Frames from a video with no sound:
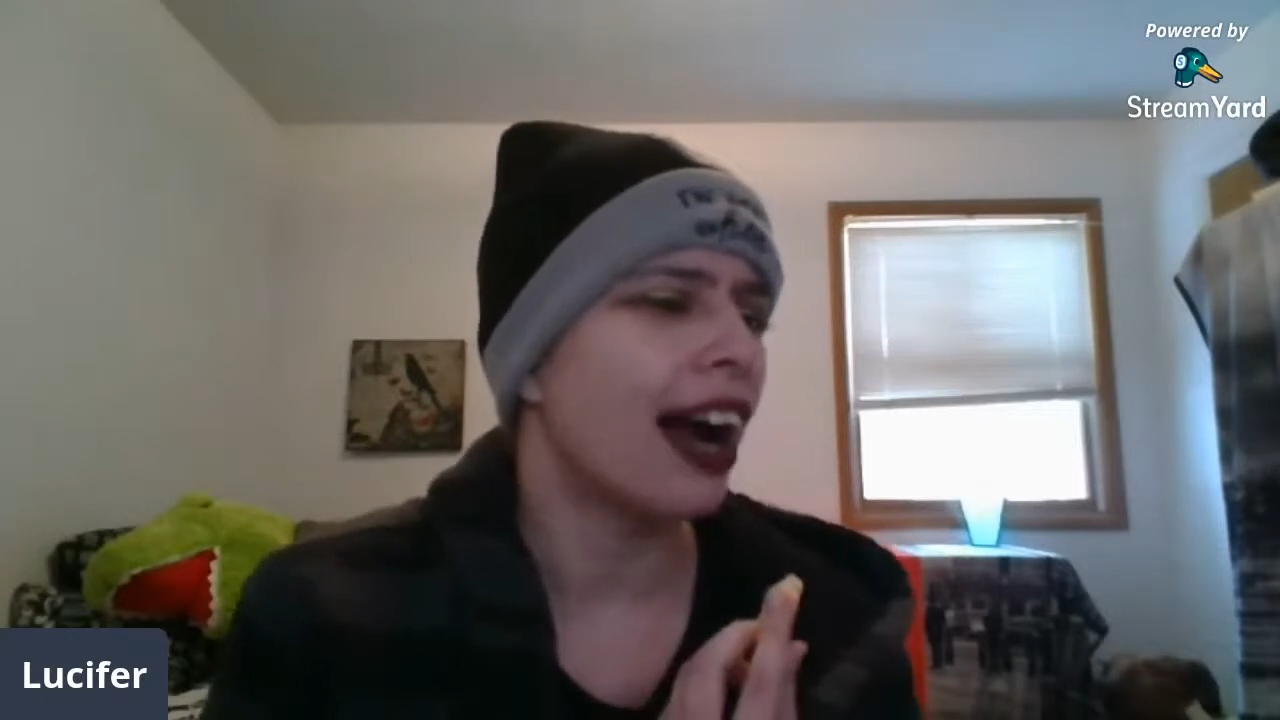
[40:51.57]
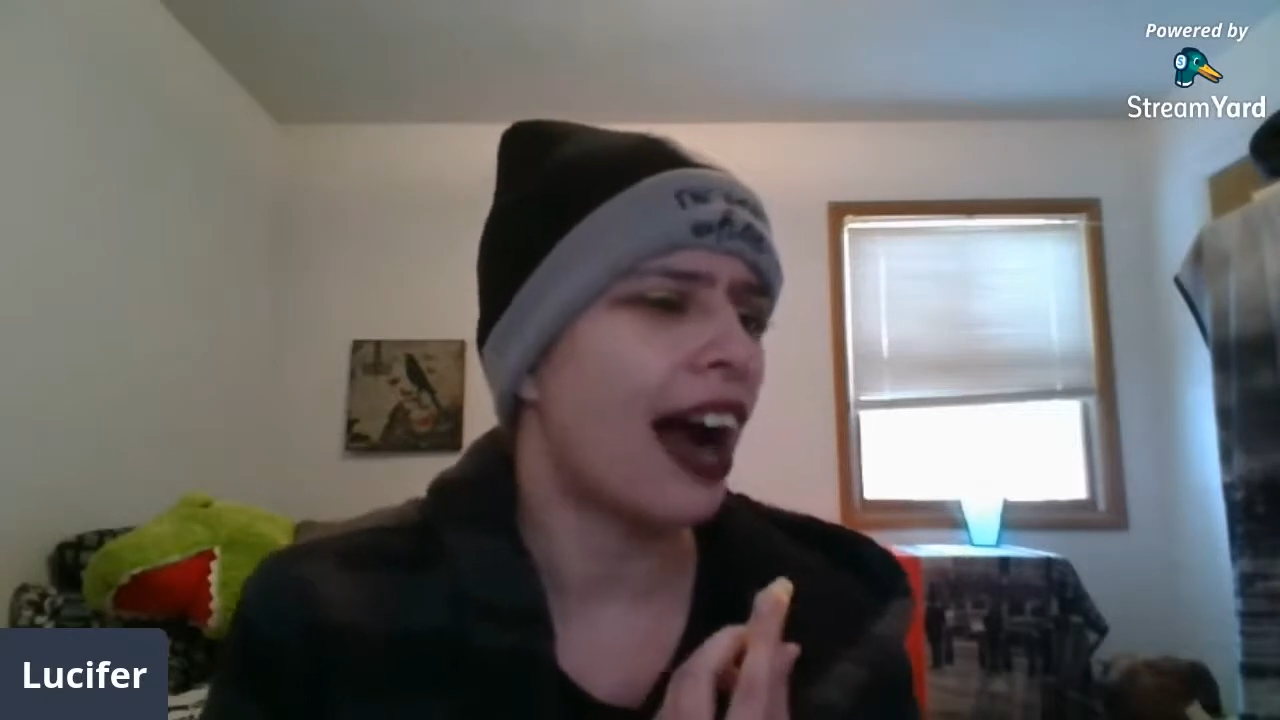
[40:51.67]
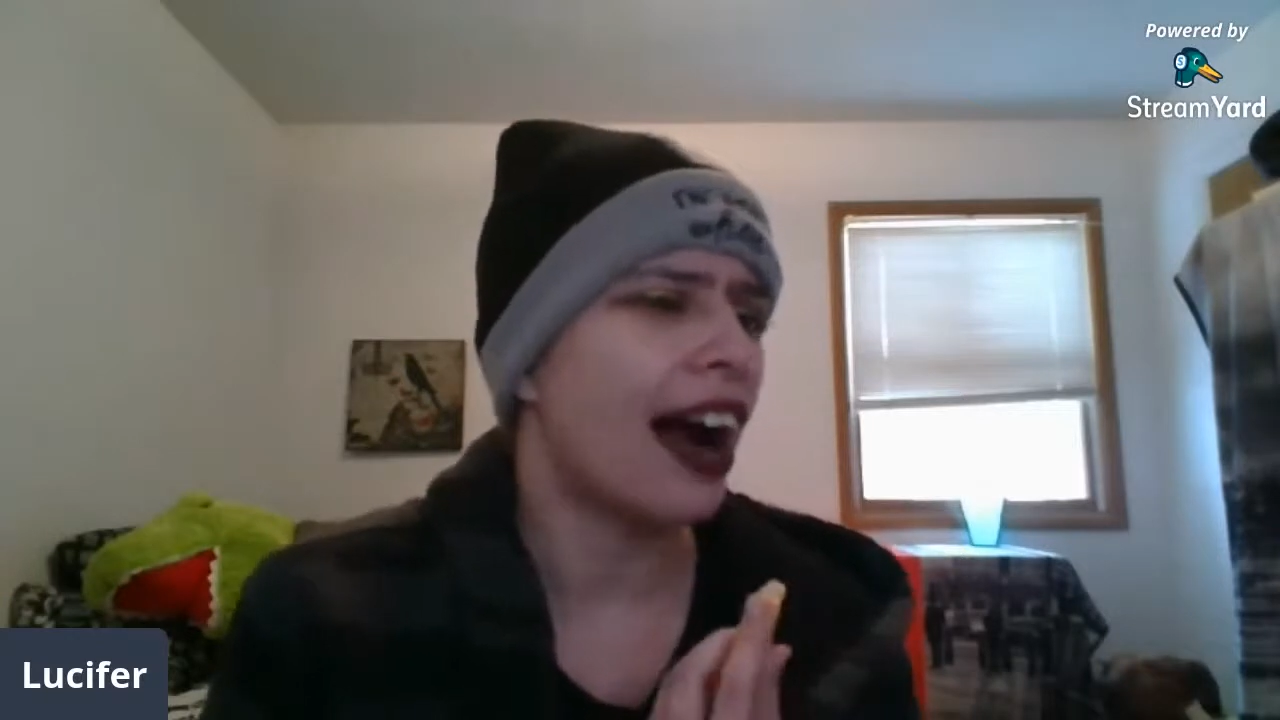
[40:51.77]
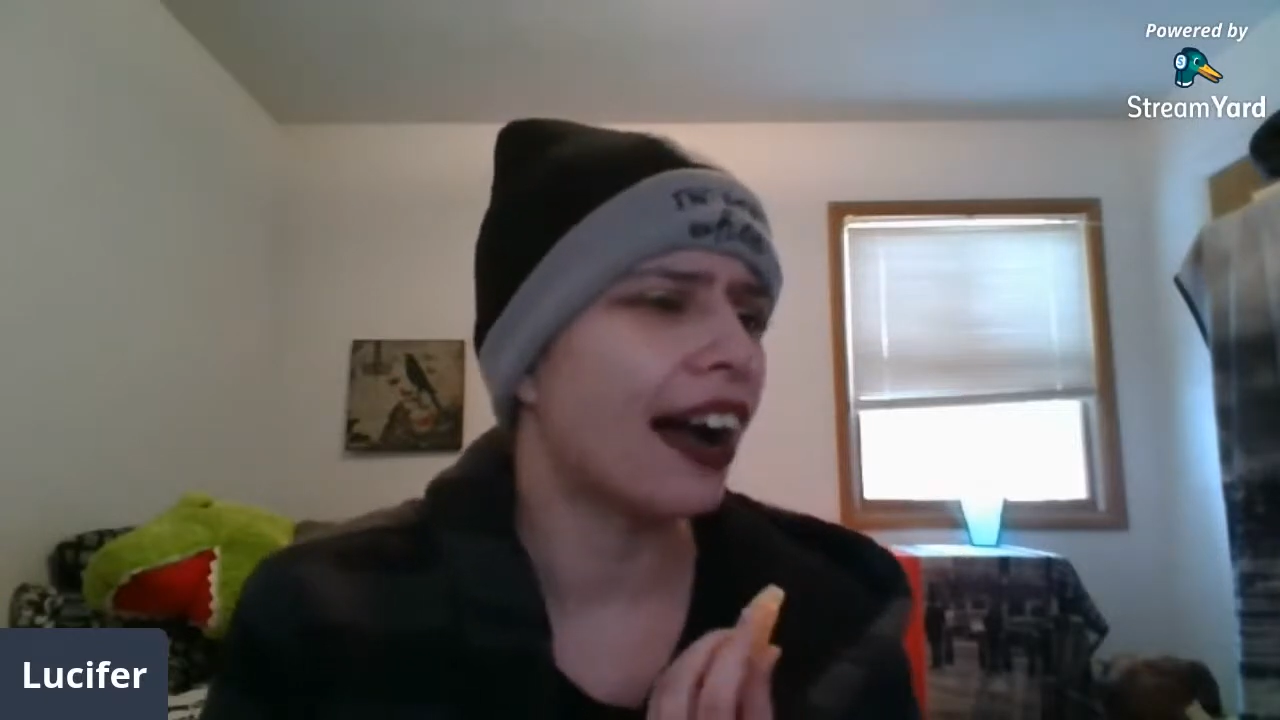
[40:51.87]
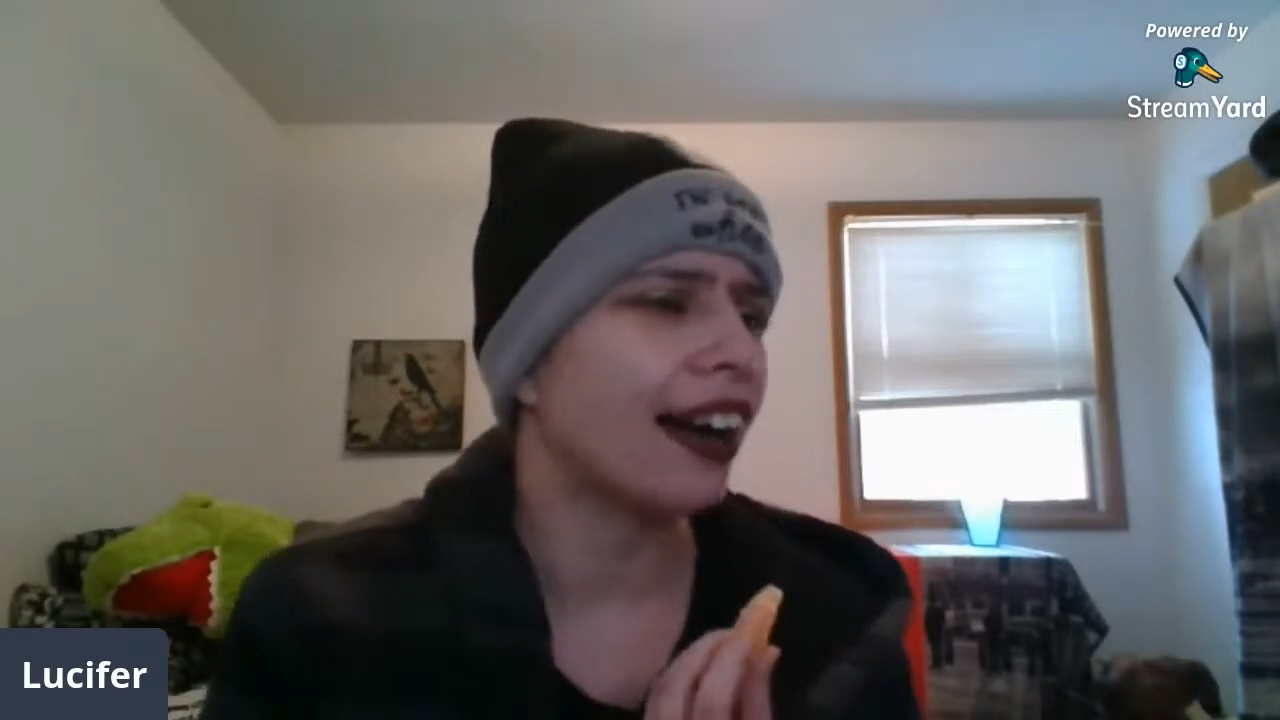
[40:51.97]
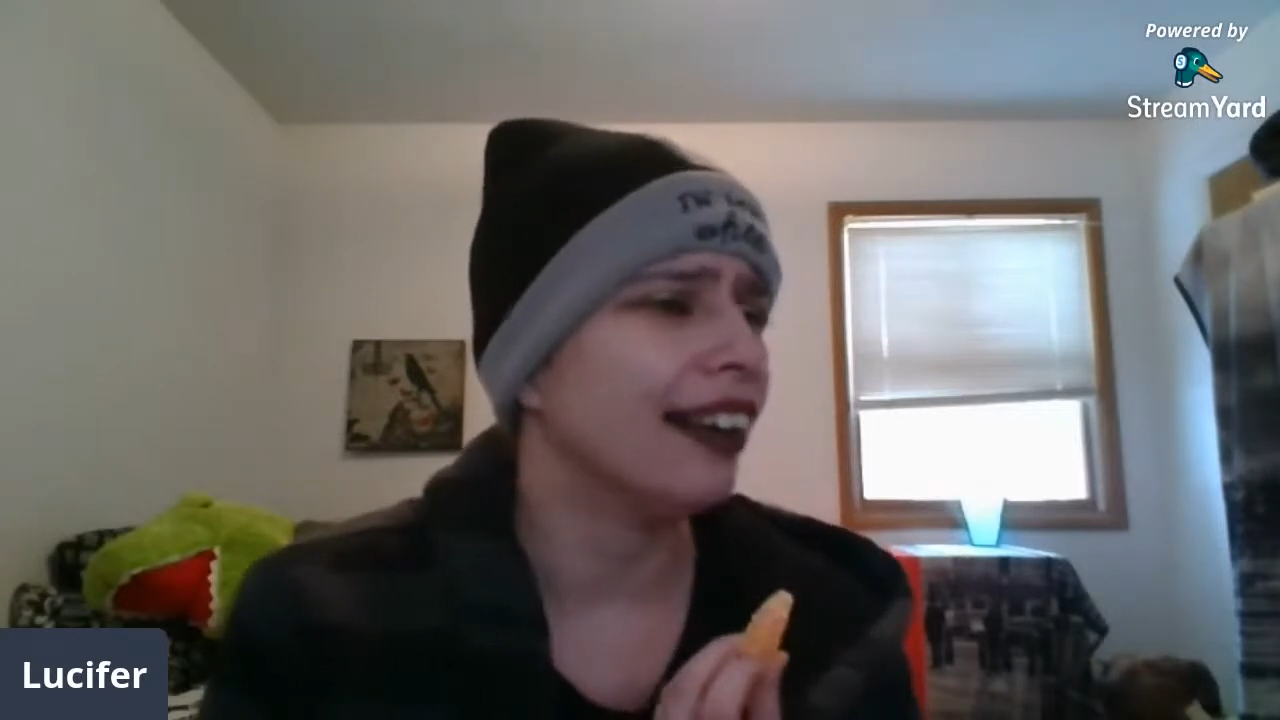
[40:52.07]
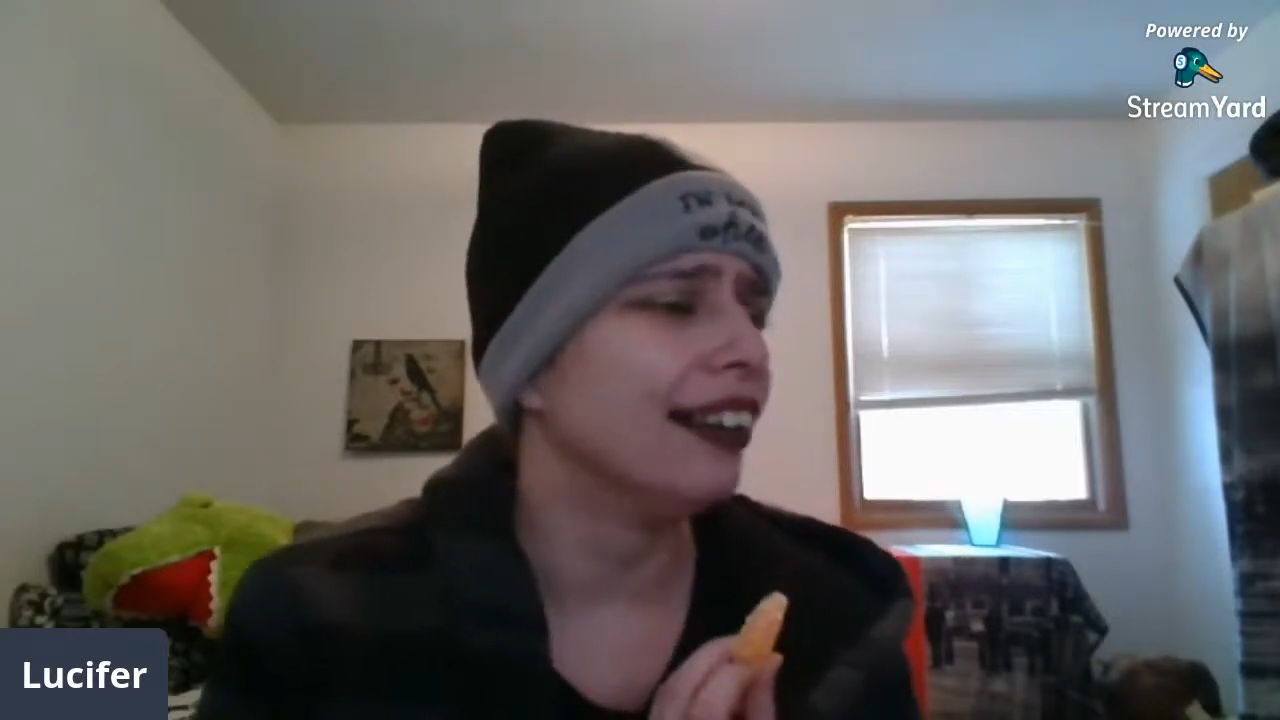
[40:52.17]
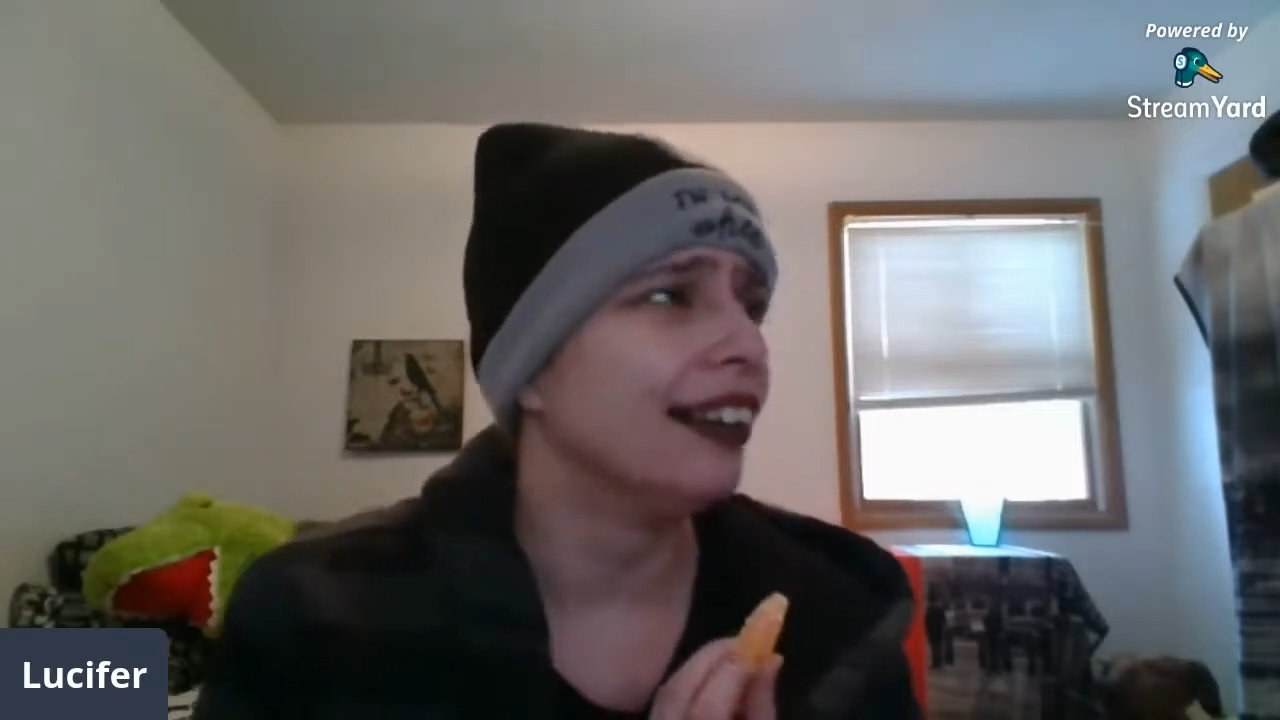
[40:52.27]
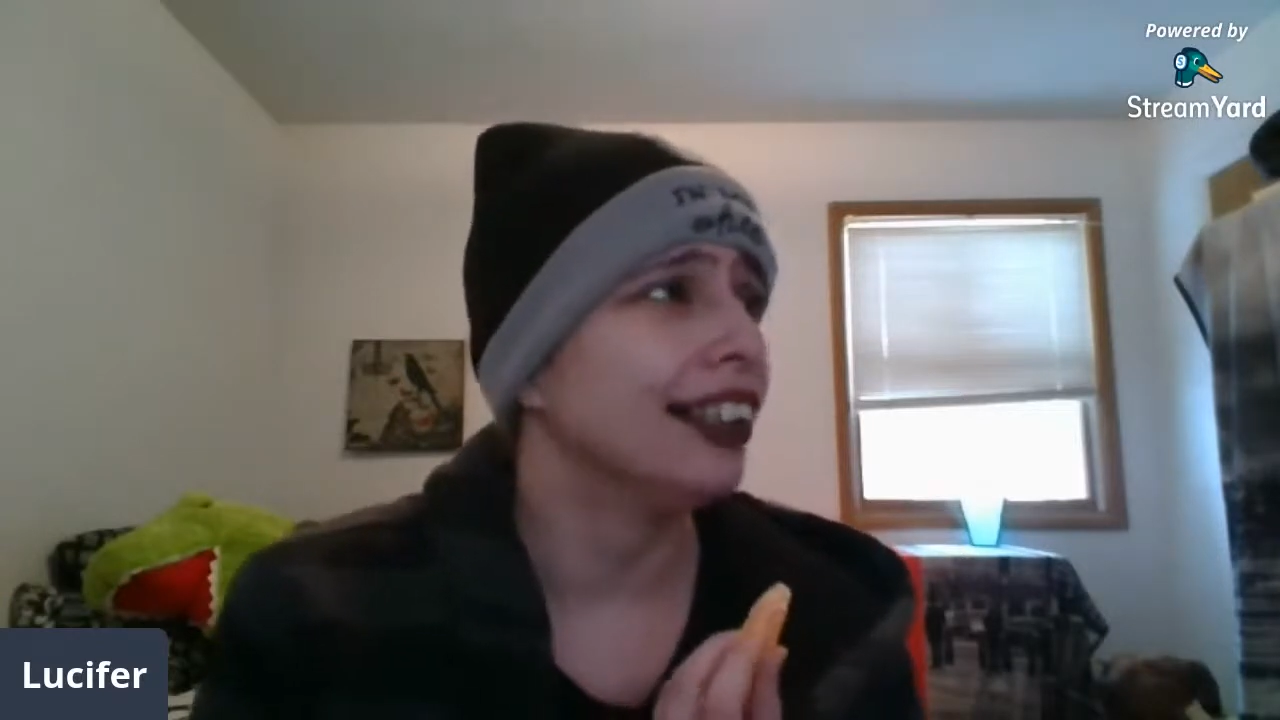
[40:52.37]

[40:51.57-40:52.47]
I